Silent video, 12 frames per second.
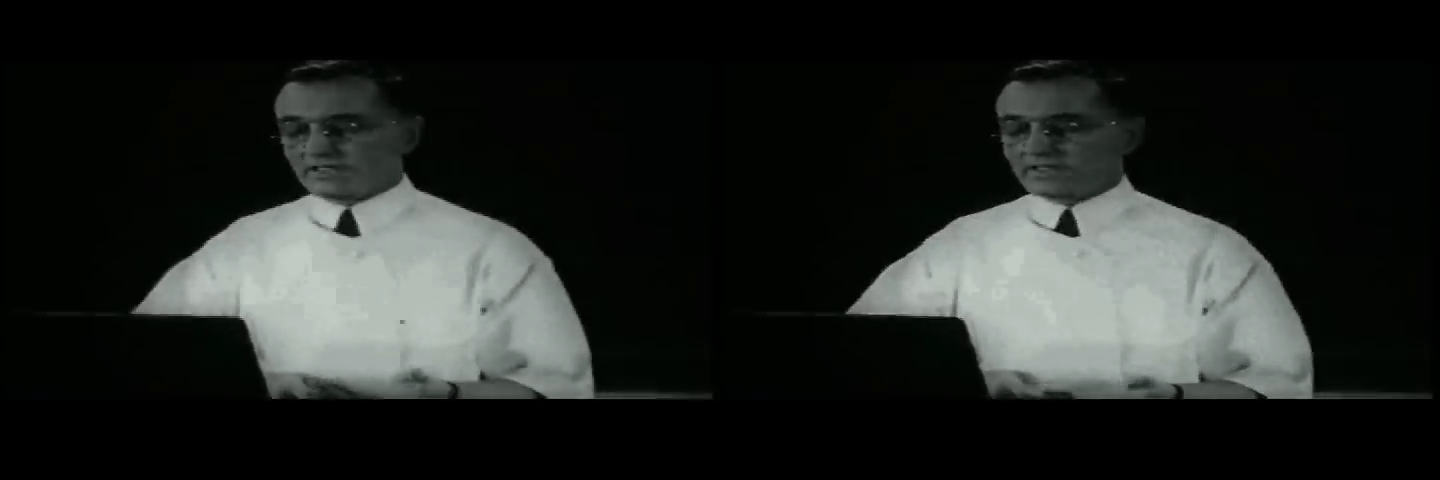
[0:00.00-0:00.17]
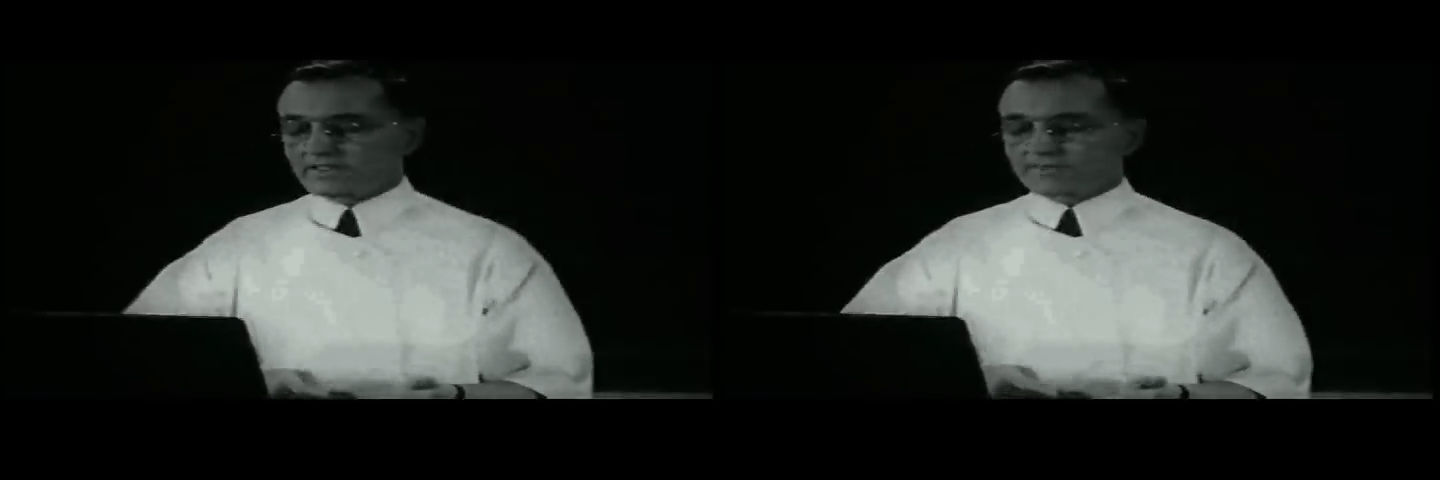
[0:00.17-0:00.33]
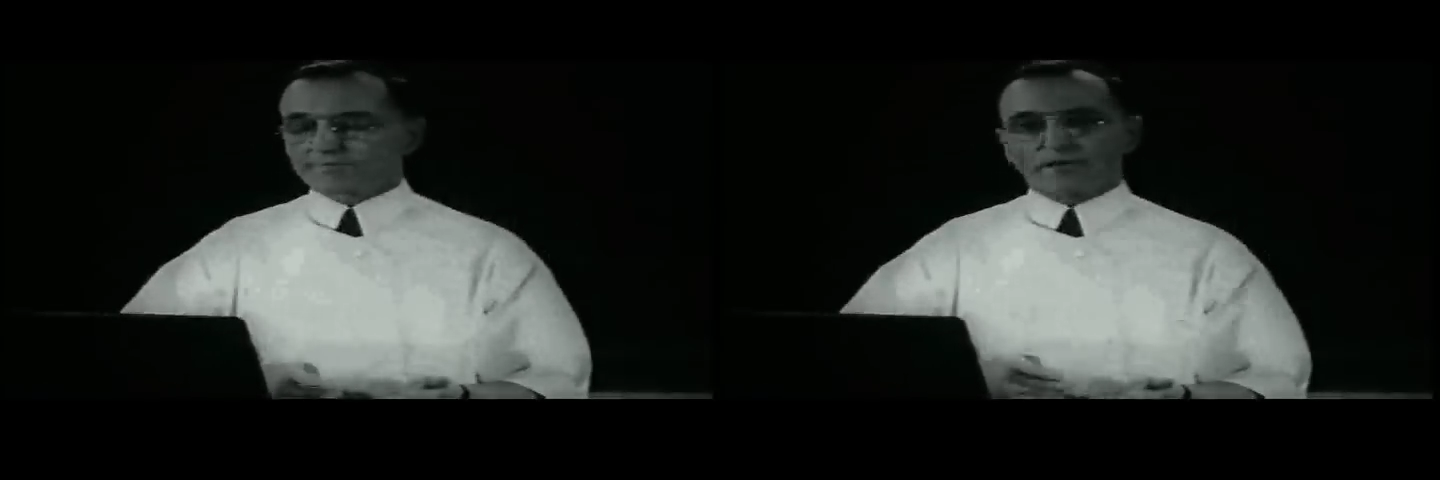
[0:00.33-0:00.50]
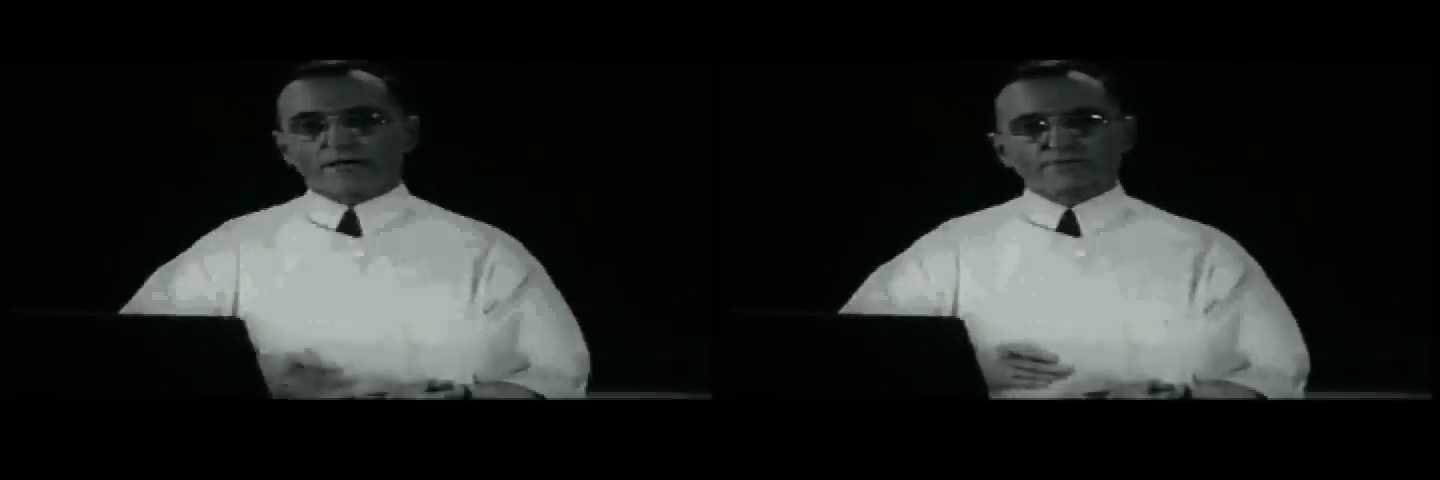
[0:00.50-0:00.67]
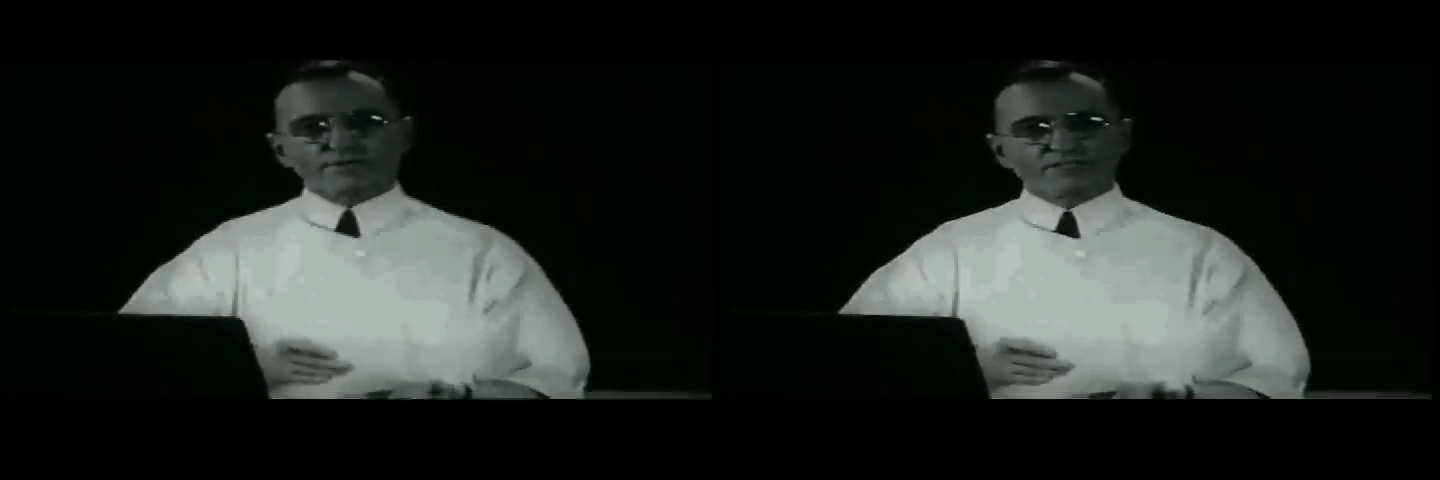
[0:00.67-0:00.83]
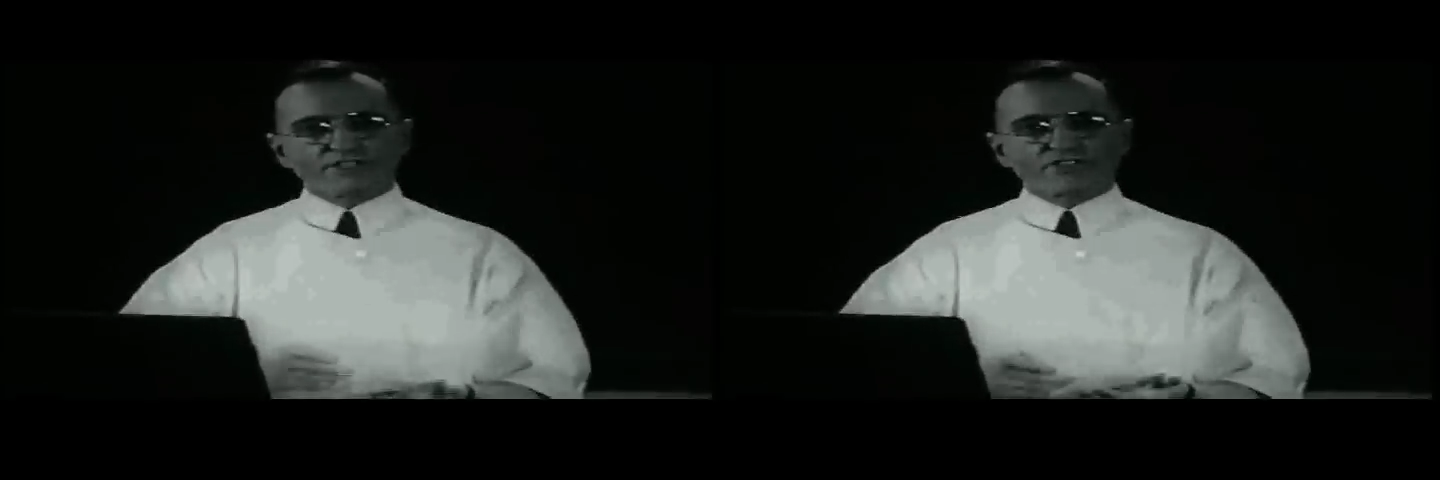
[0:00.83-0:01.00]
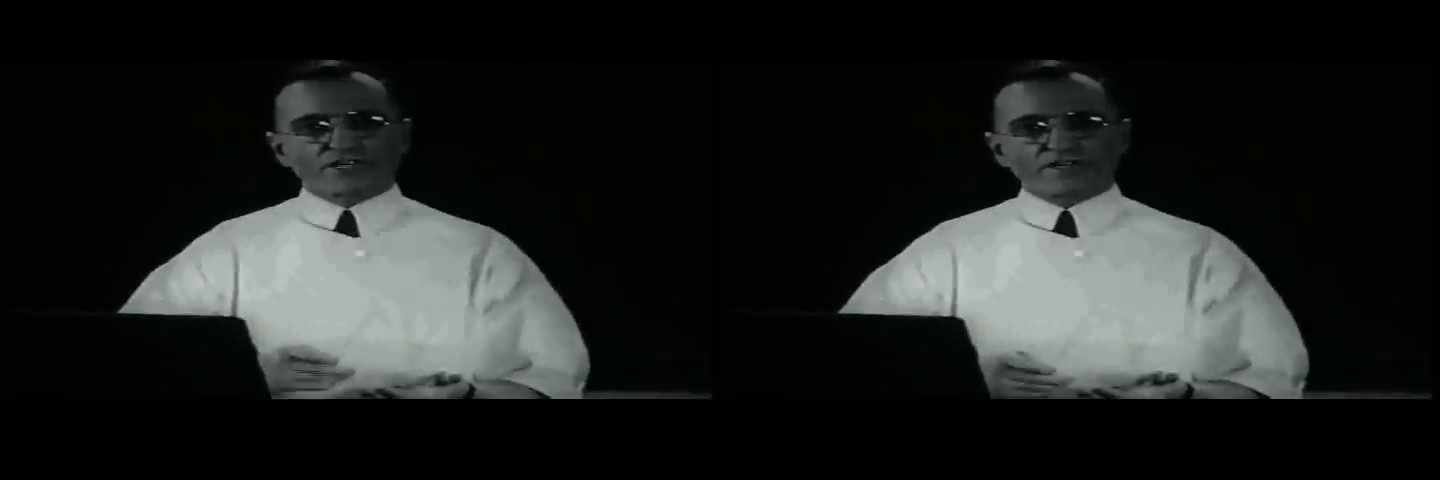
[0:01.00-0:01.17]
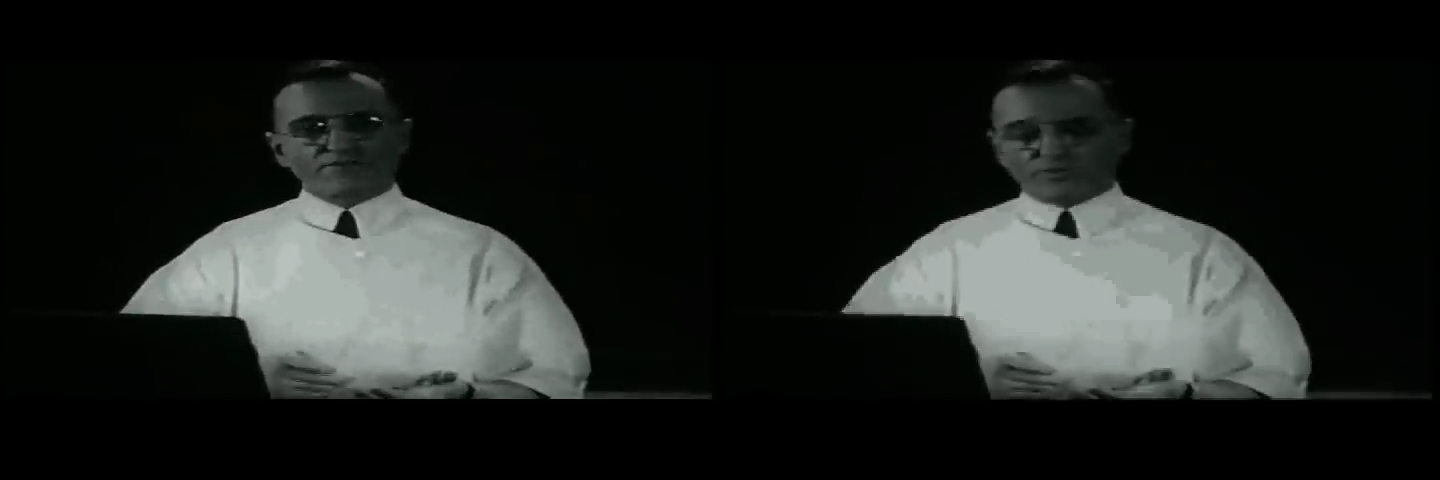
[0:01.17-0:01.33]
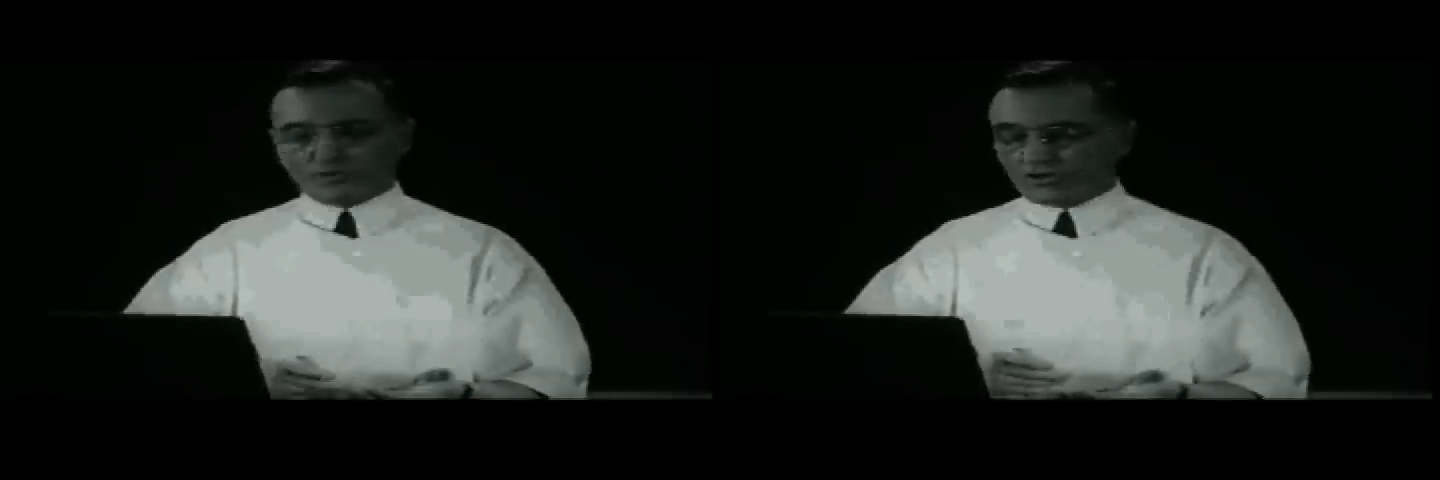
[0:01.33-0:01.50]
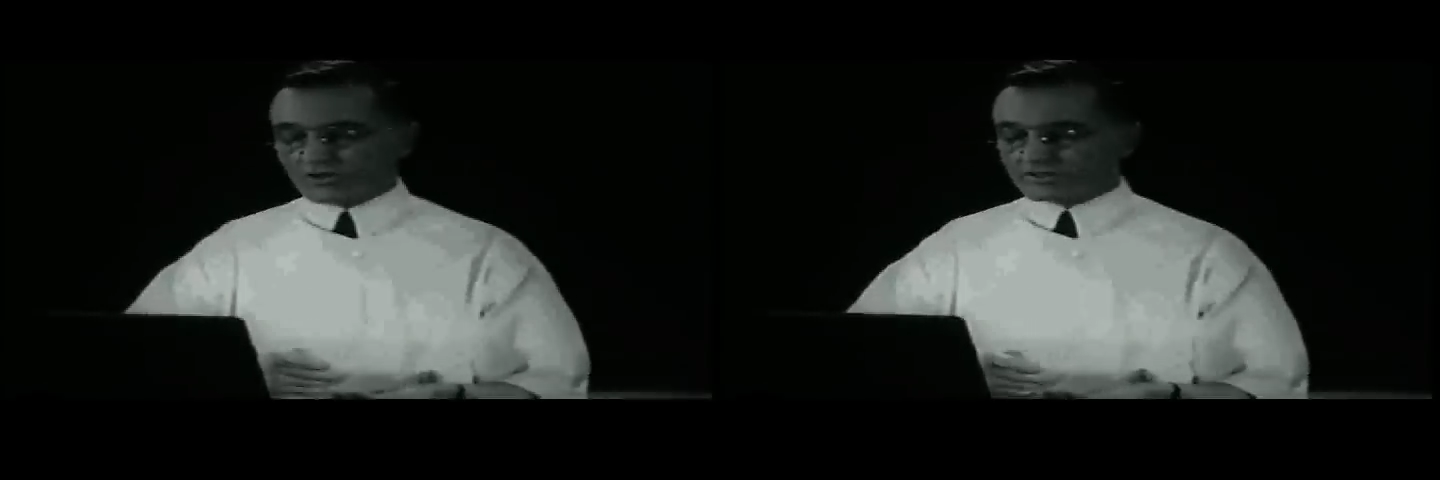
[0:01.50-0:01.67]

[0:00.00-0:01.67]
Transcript: The problem is, therefore,